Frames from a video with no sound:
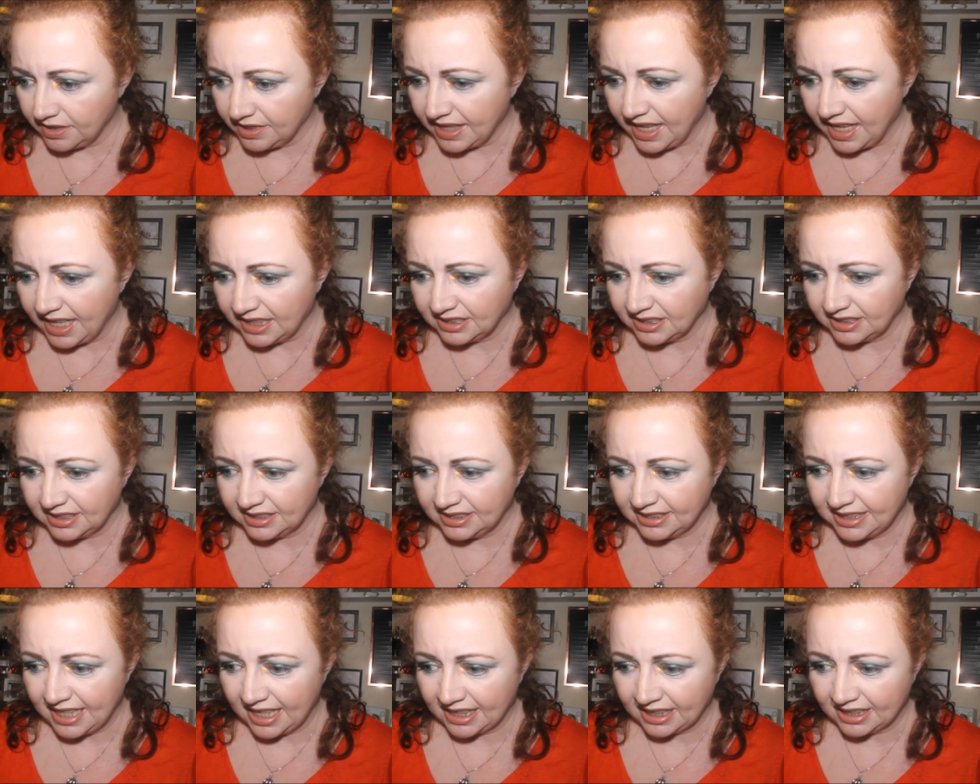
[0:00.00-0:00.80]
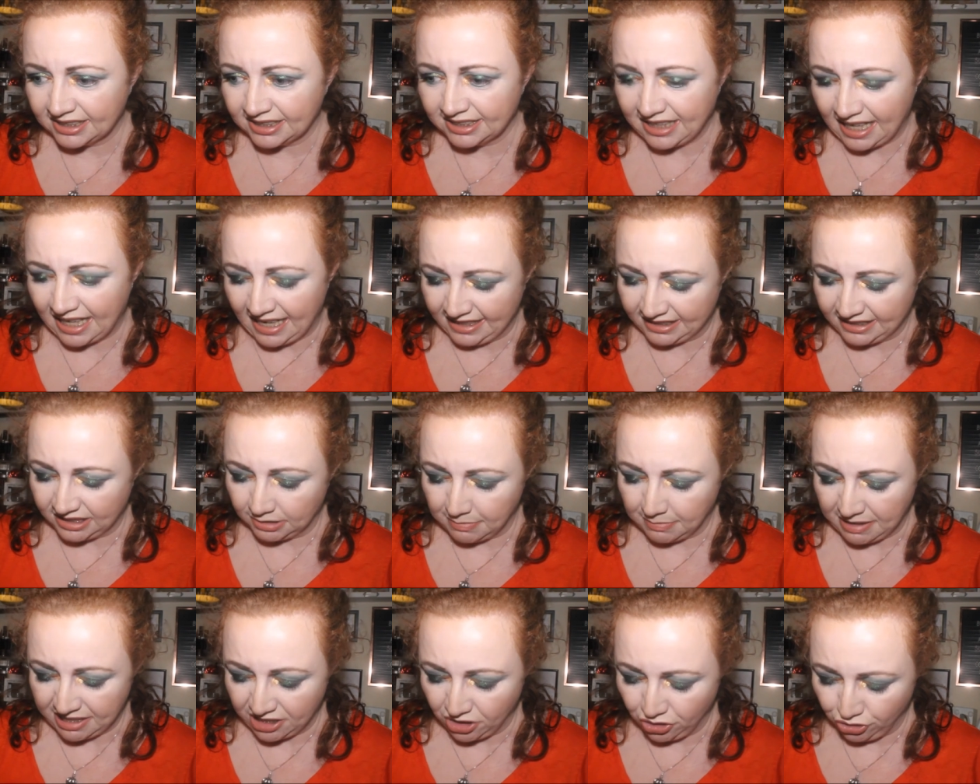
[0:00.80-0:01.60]
that's the second
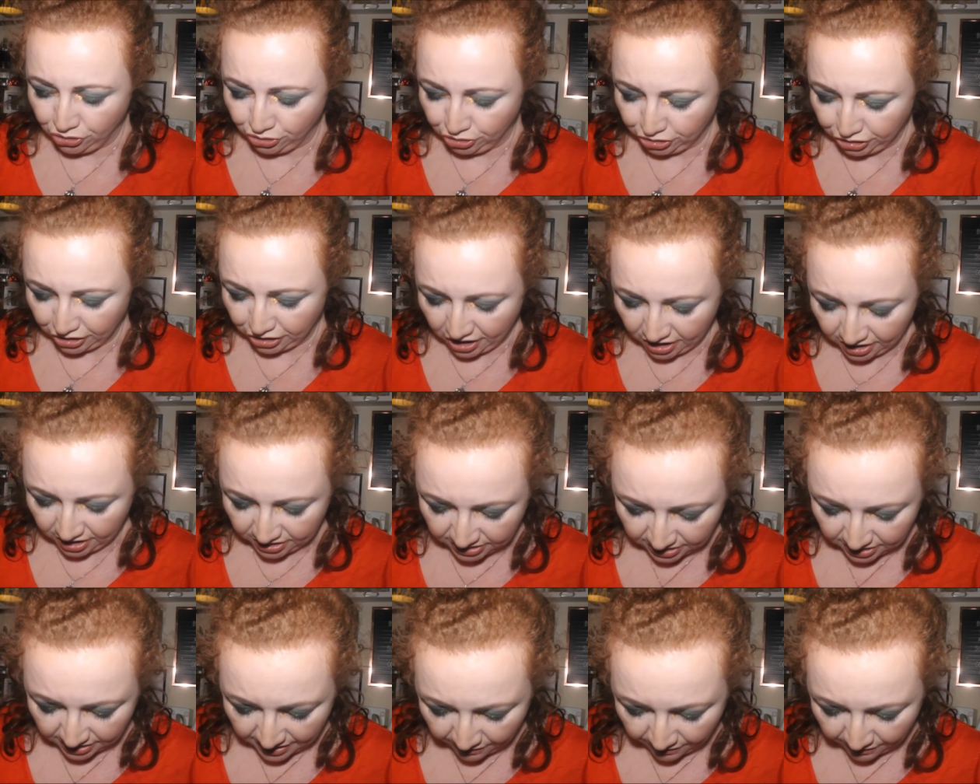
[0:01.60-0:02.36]
item I ordered